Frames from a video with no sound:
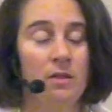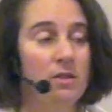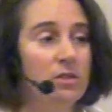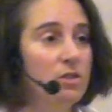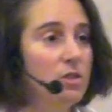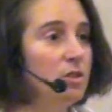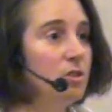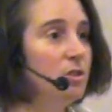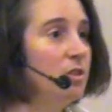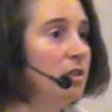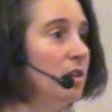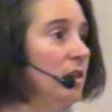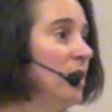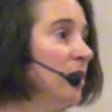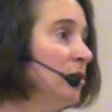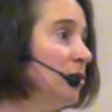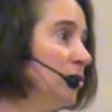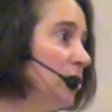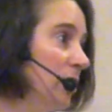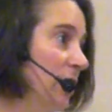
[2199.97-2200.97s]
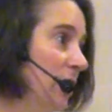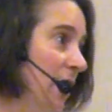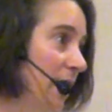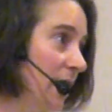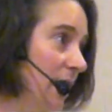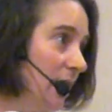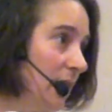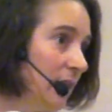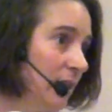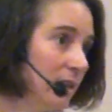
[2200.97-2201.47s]
This is the
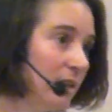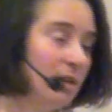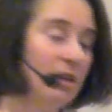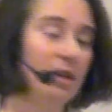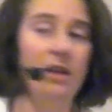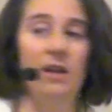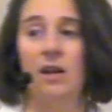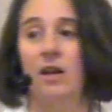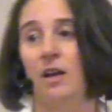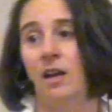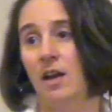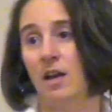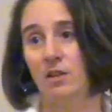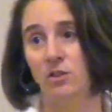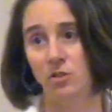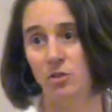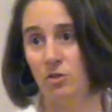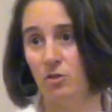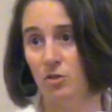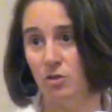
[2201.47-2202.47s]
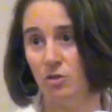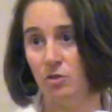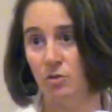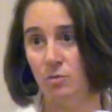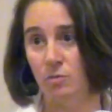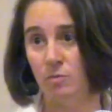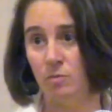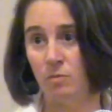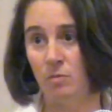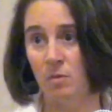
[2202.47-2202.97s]
genetic cancers.
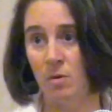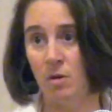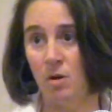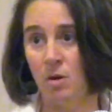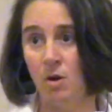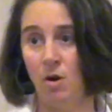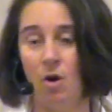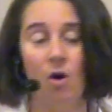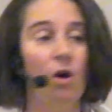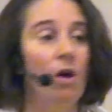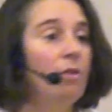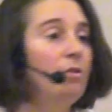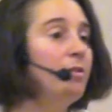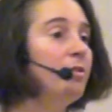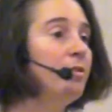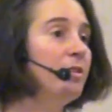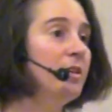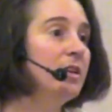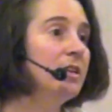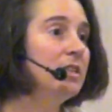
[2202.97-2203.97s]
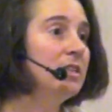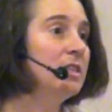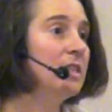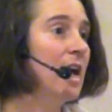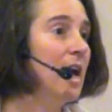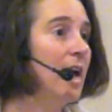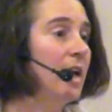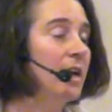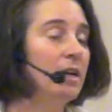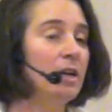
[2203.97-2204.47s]
All the things
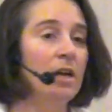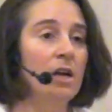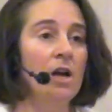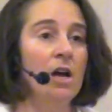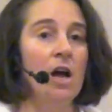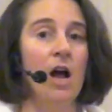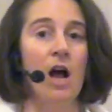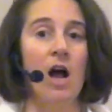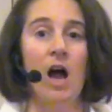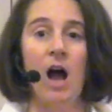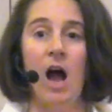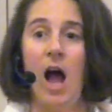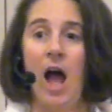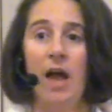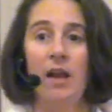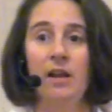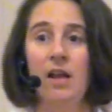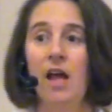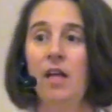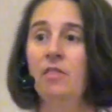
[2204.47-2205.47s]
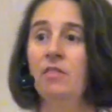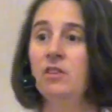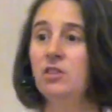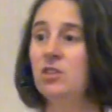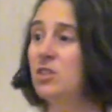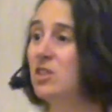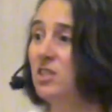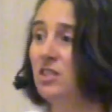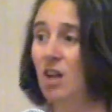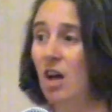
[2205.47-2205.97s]
that, and
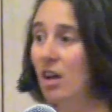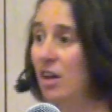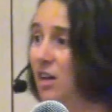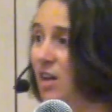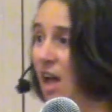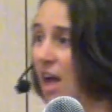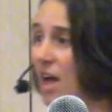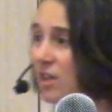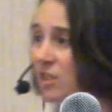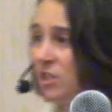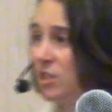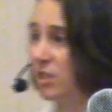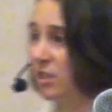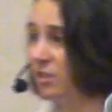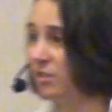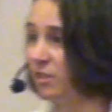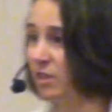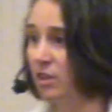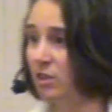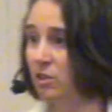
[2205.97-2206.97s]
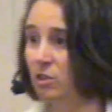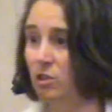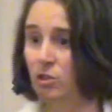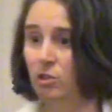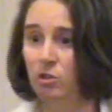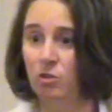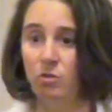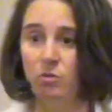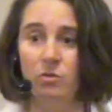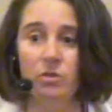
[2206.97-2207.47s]
this is not a nasty thing to
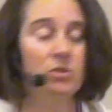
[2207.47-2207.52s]
do.